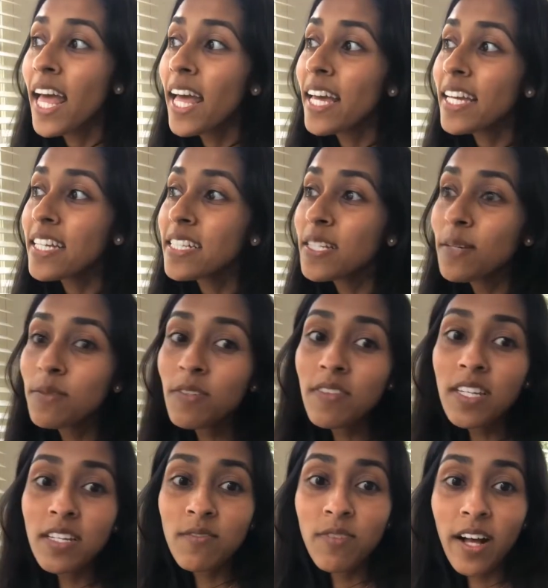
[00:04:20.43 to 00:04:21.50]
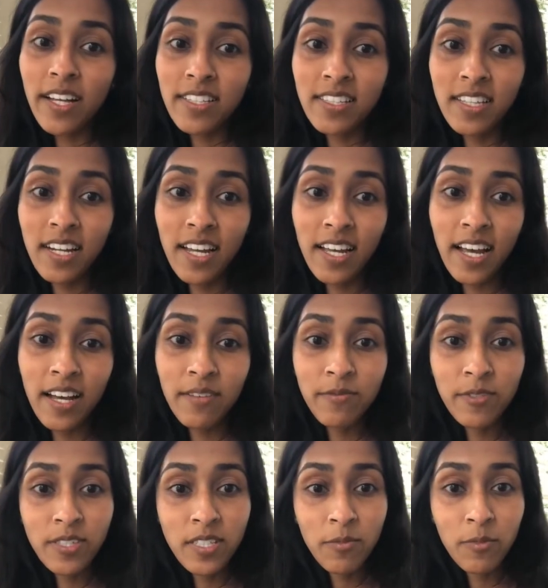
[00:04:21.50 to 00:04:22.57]
In terms of the advice that I have for
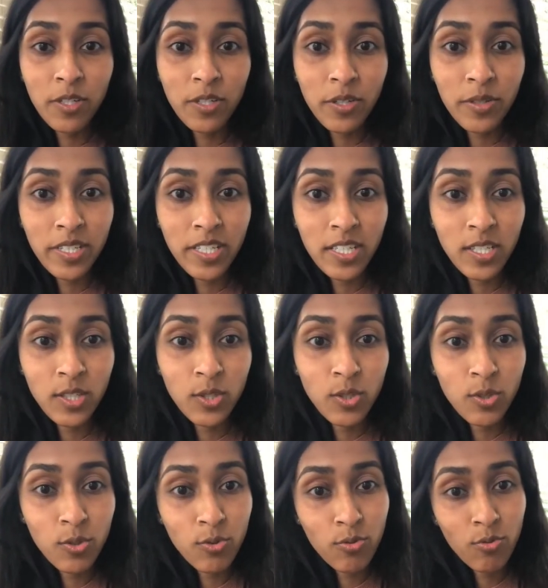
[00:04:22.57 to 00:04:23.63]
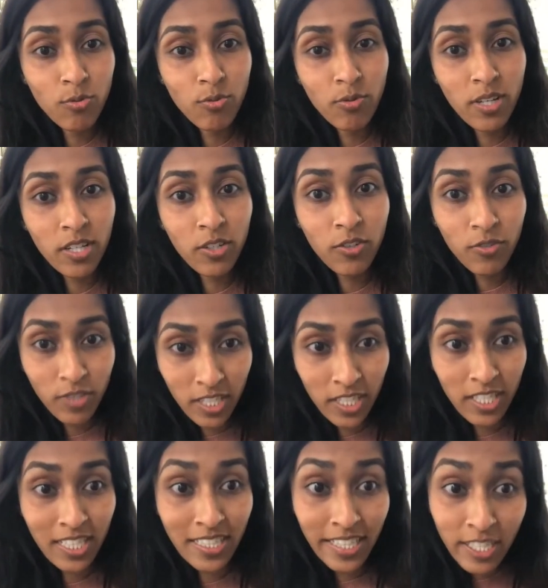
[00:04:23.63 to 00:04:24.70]
someone going into a career in
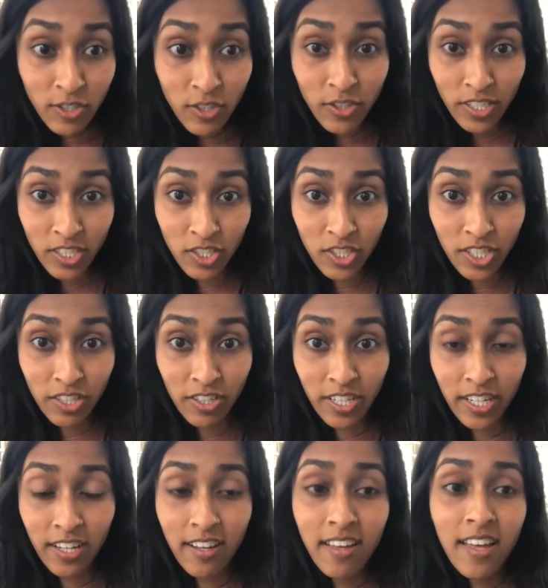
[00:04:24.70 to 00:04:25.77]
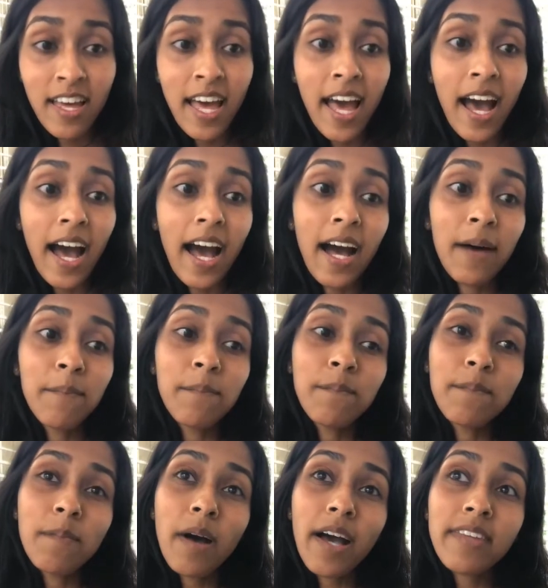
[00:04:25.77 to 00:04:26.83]
electrical engineering,
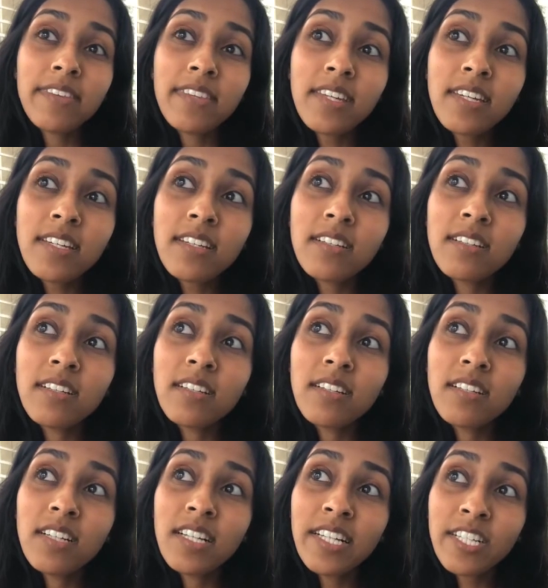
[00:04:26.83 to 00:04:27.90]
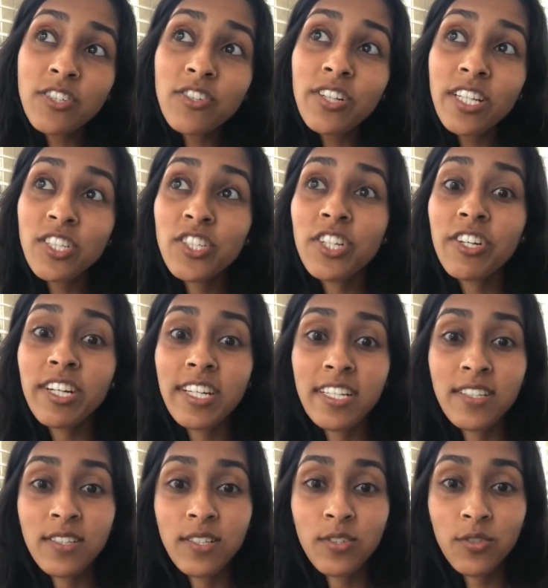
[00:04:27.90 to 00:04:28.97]
I think electrical engineering is
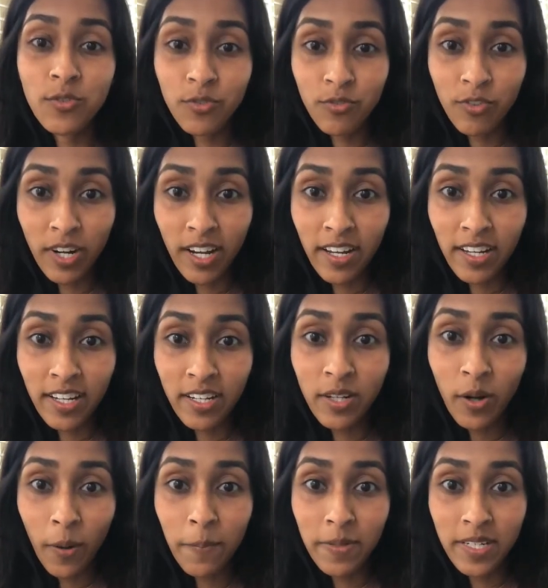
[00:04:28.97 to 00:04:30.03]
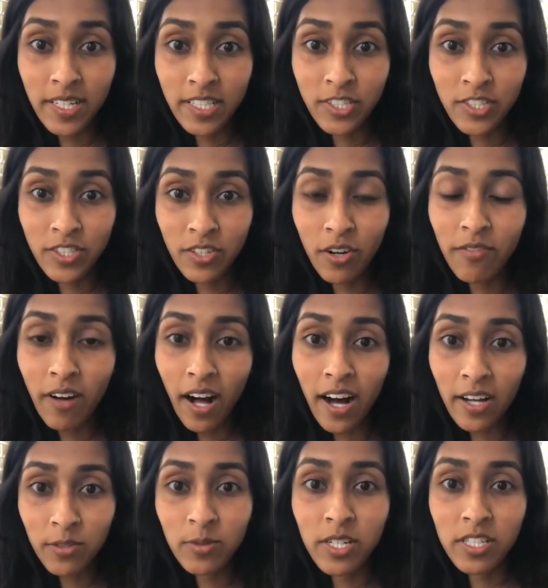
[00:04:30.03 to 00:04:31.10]
this great combination of
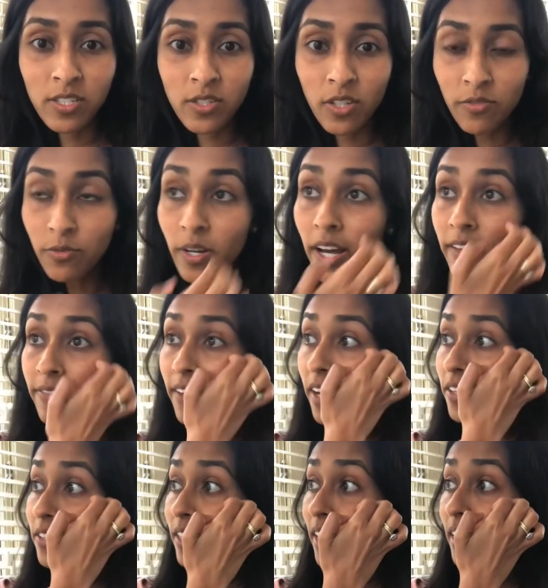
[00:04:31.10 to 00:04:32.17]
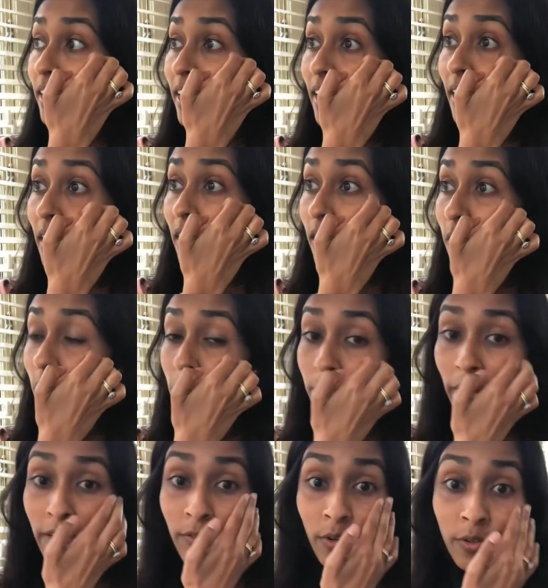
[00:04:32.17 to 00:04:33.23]
hardware and software. I found that a lot of my
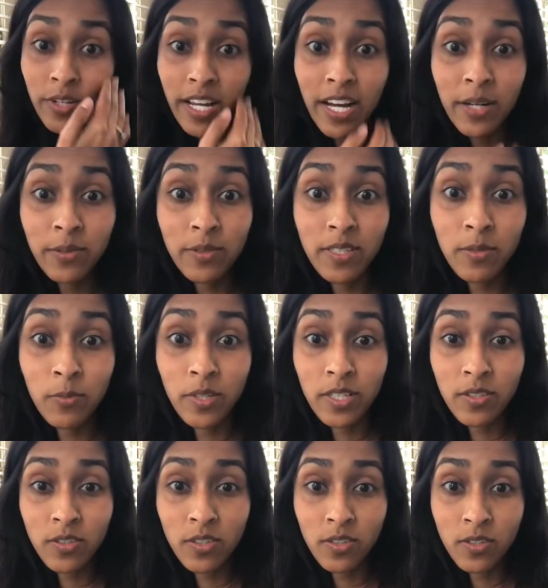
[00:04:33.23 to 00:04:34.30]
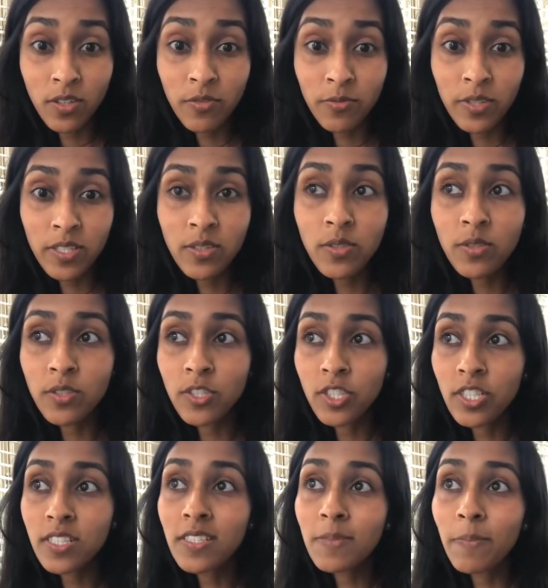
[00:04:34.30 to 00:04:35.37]
role now works on software
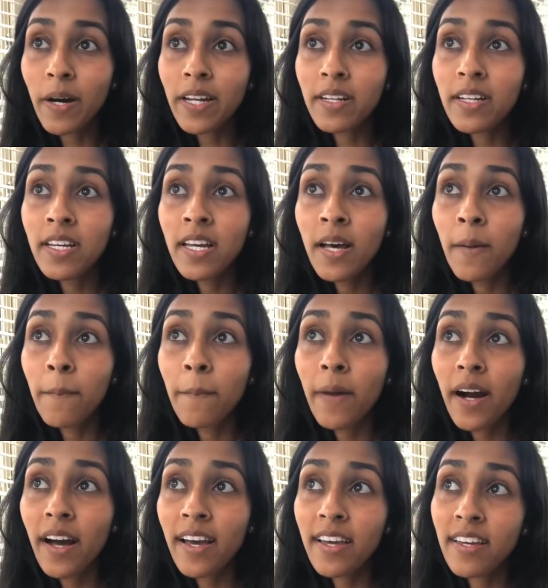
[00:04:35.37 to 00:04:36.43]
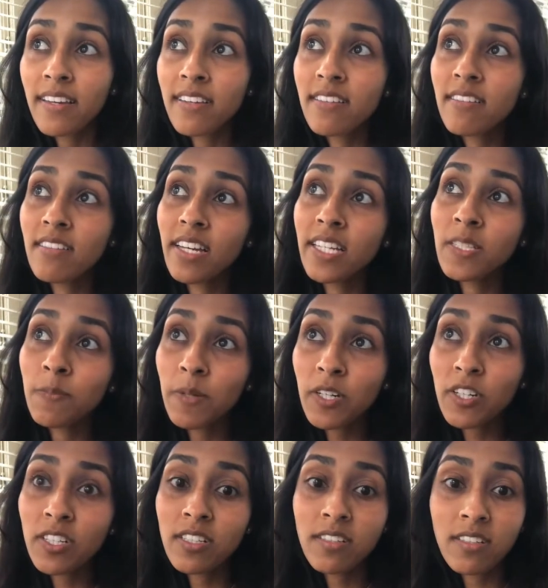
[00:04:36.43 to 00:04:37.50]
solutions, but my
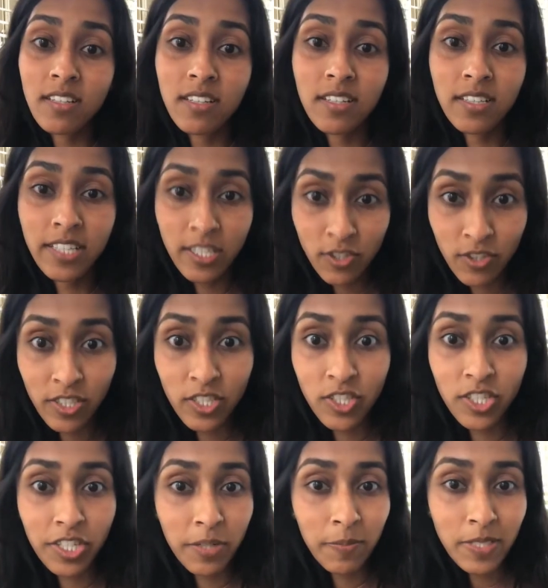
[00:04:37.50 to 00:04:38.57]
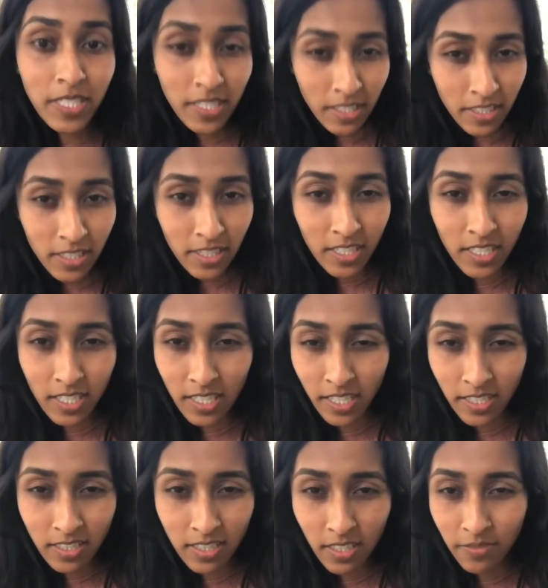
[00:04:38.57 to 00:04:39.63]
experience in electrical engineering, particularly in like
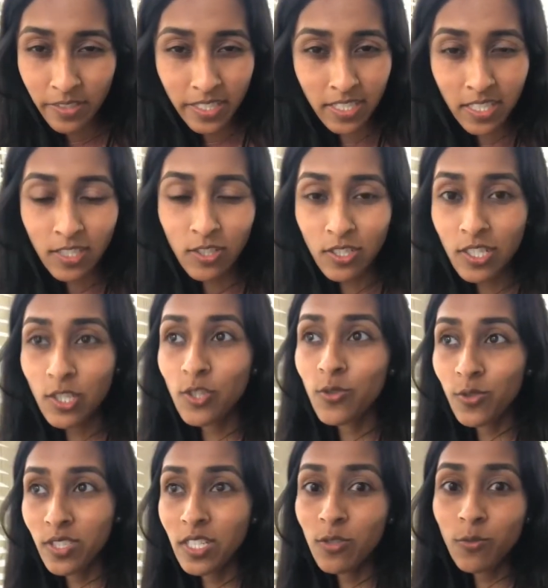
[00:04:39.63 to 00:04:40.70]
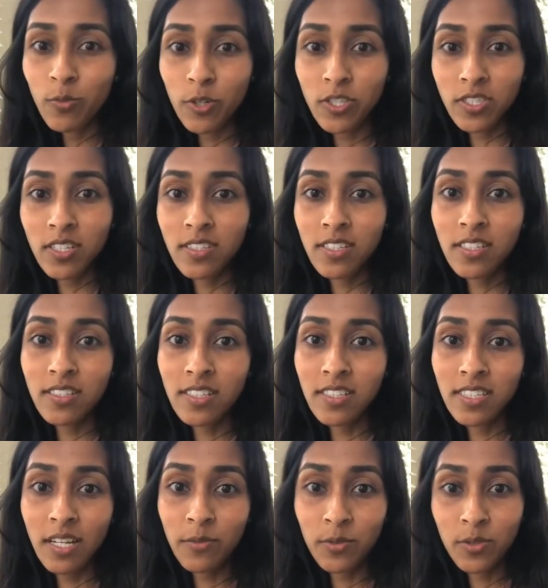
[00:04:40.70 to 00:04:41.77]
stuff like digital signal processing, since
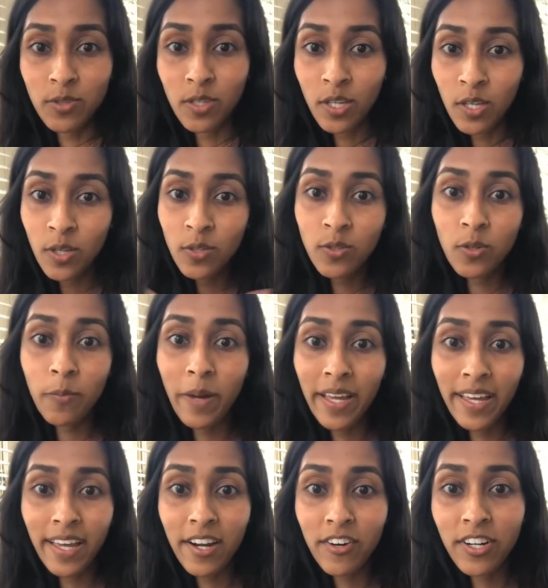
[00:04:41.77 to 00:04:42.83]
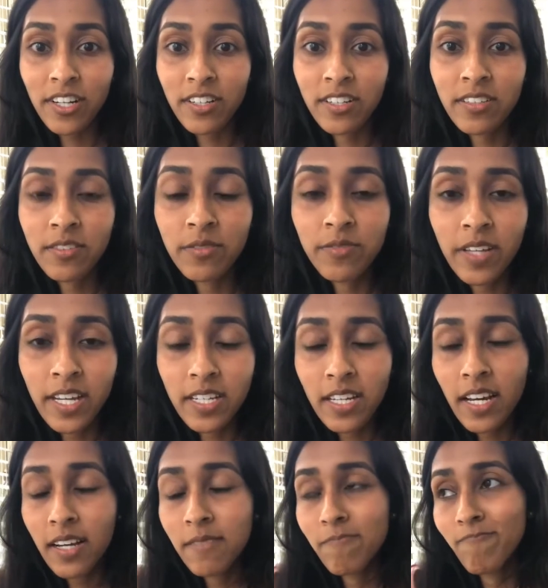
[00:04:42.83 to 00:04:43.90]
that was sort of my area of,
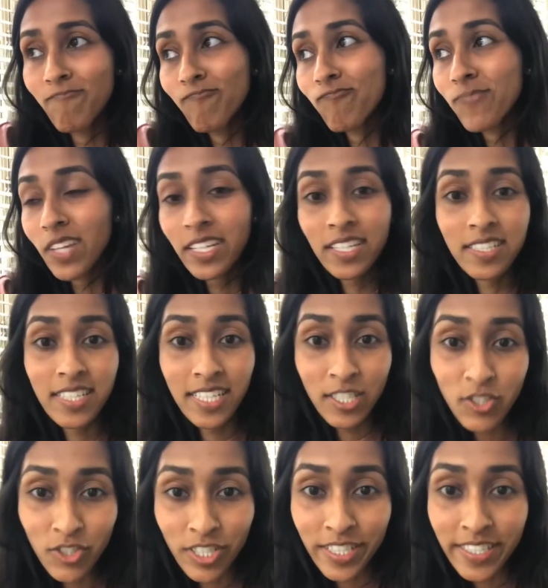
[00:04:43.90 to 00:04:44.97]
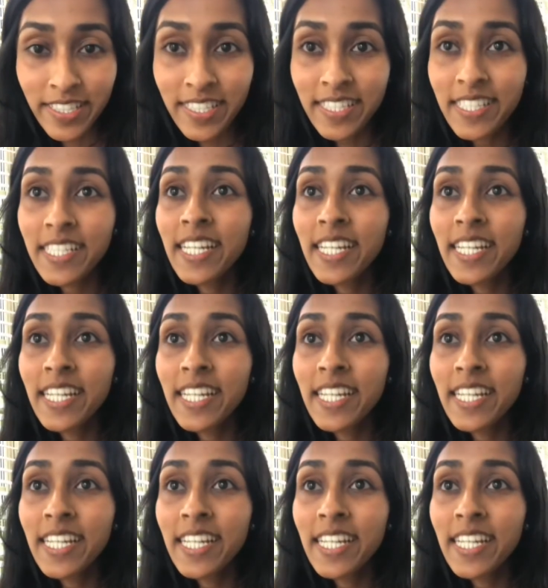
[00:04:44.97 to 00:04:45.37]
I guess, interest,